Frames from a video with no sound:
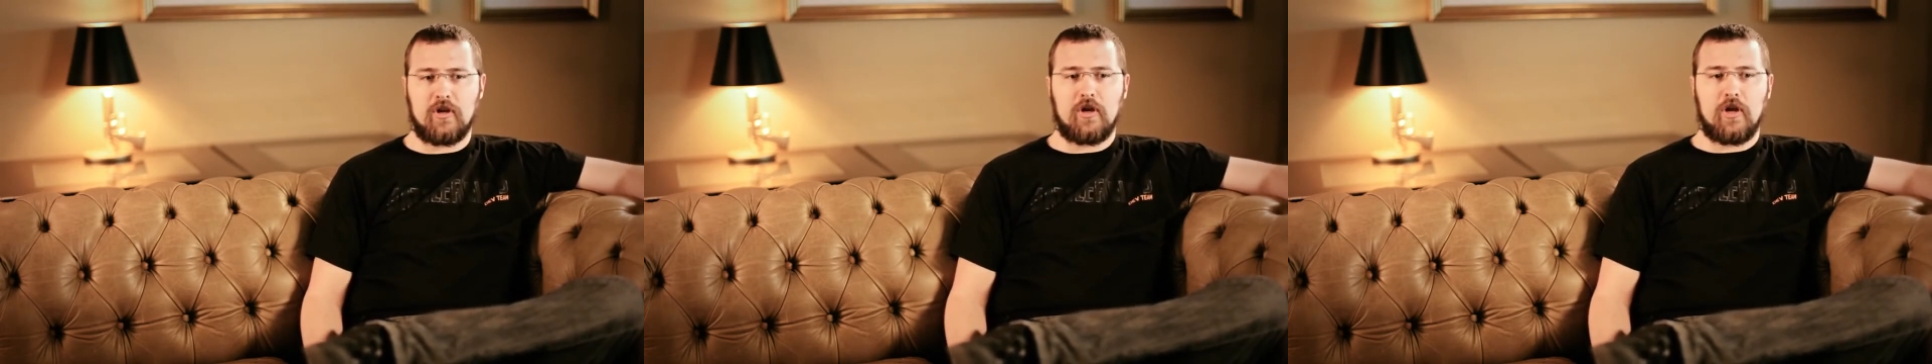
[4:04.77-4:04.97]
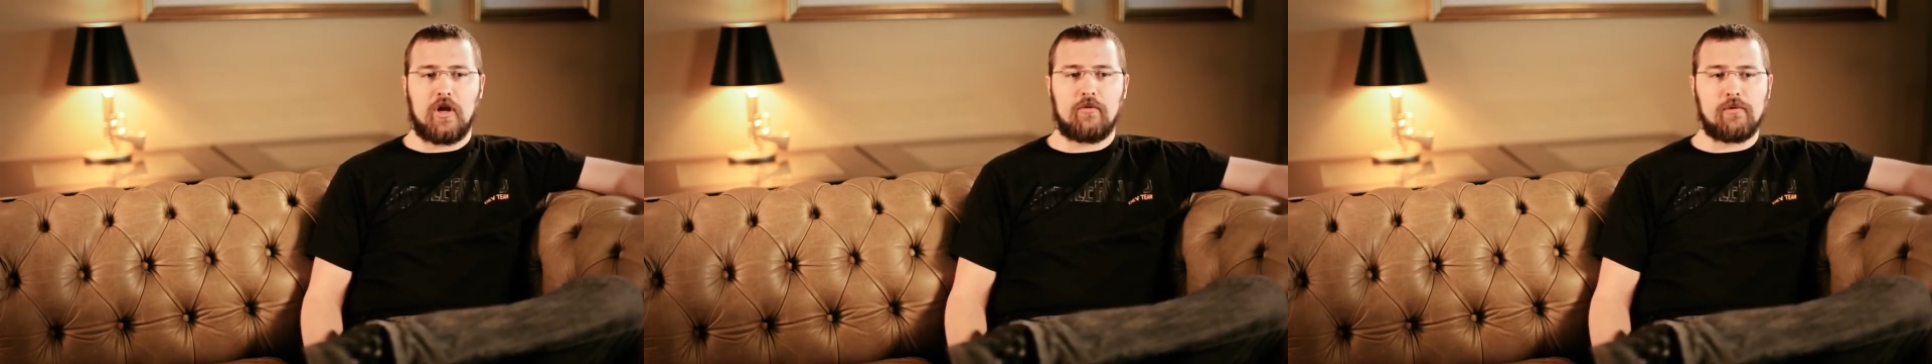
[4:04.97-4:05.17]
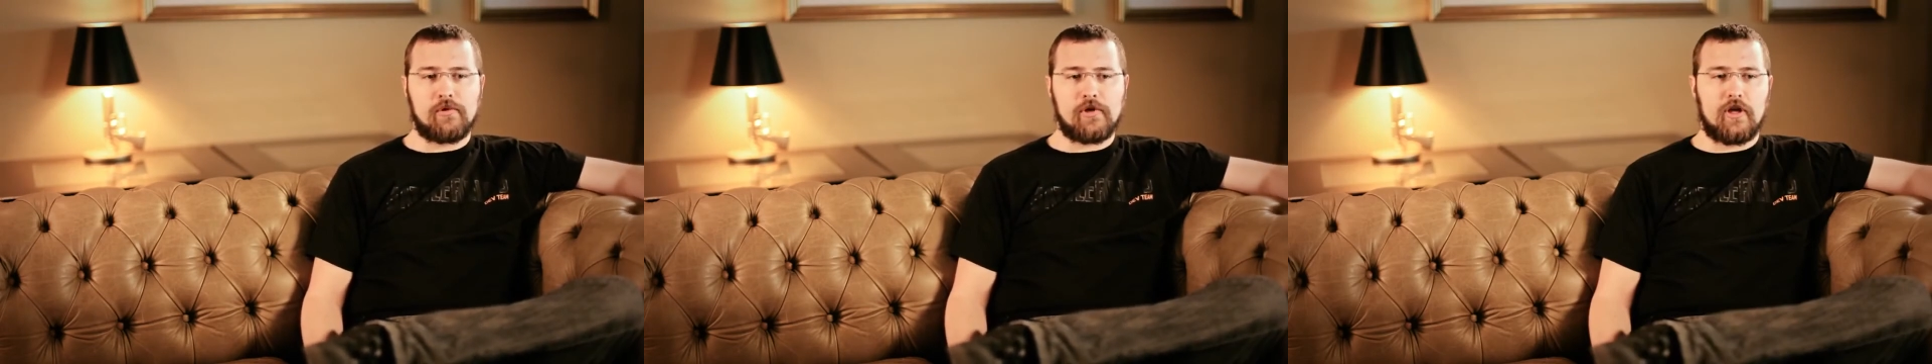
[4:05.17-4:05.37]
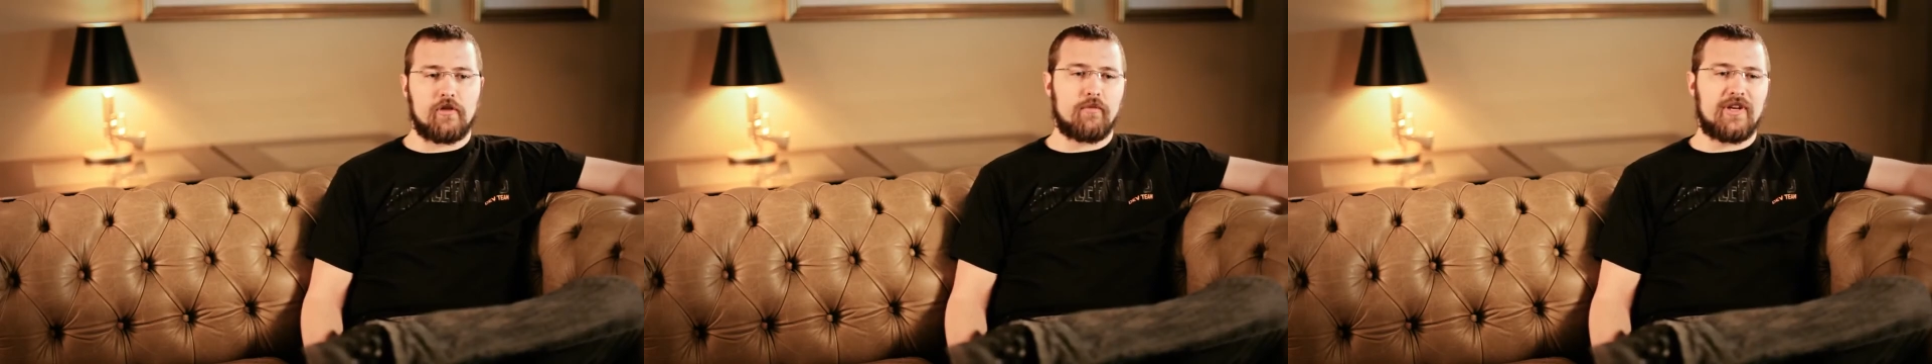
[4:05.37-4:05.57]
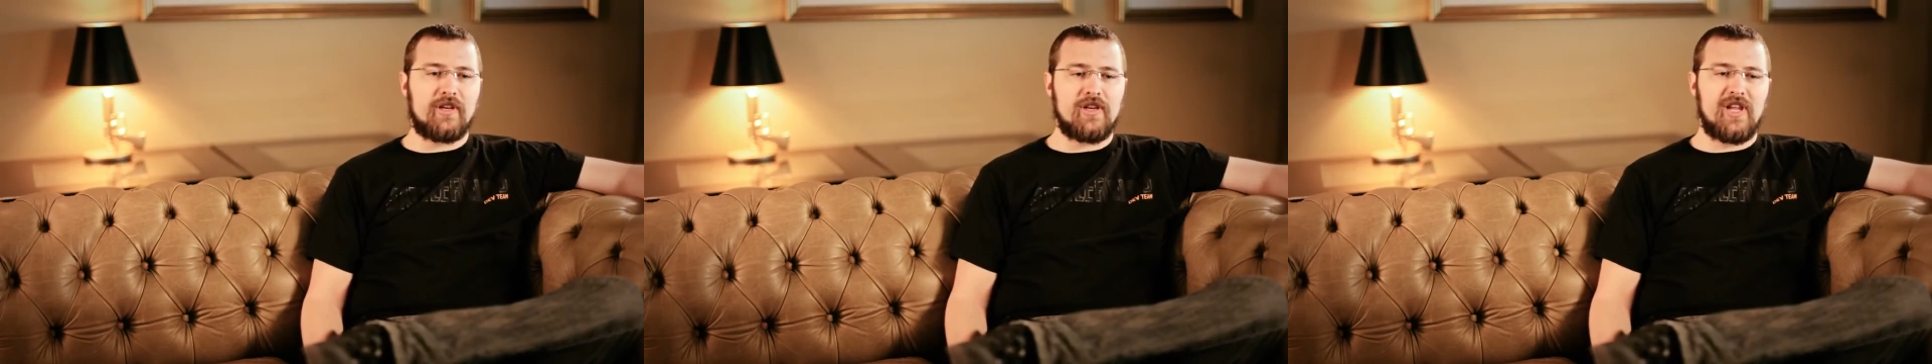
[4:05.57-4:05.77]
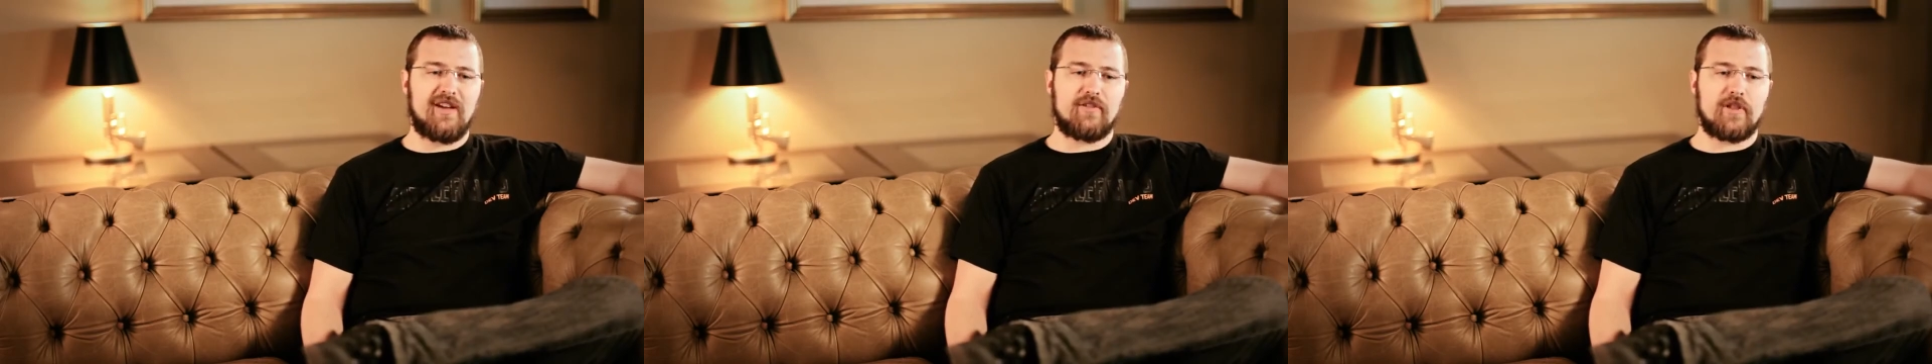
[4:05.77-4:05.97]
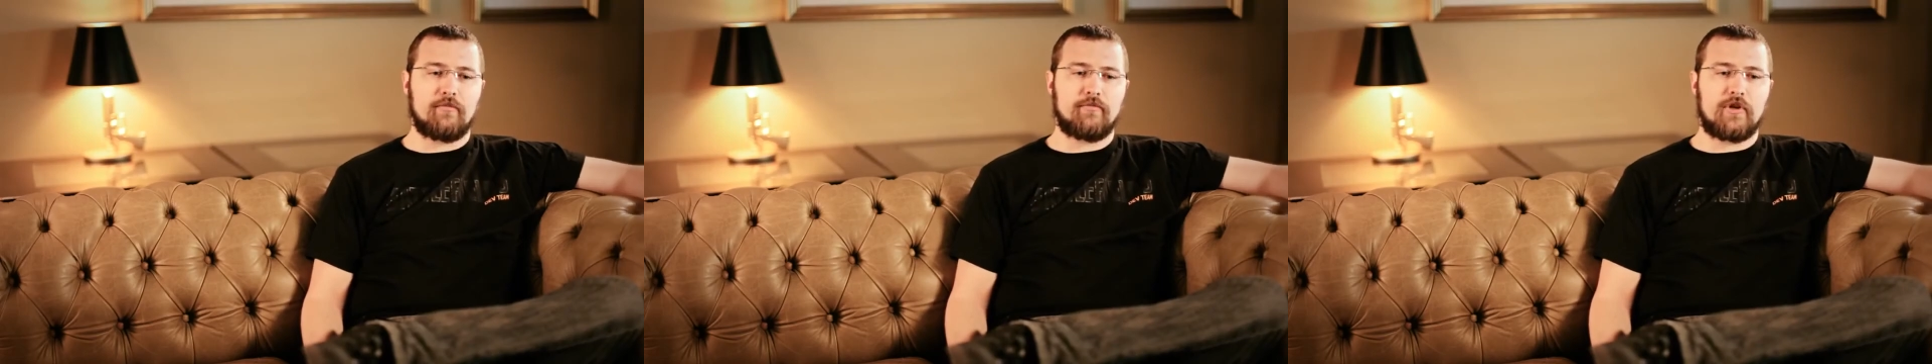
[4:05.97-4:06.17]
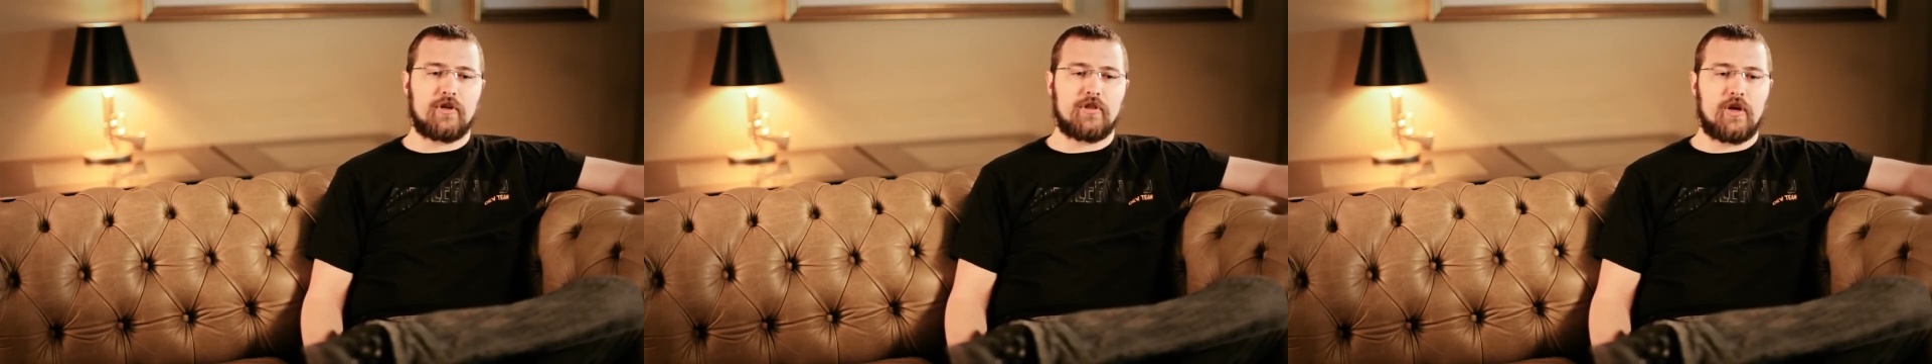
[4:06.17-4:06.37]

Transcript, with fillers: and we realized we didn't have something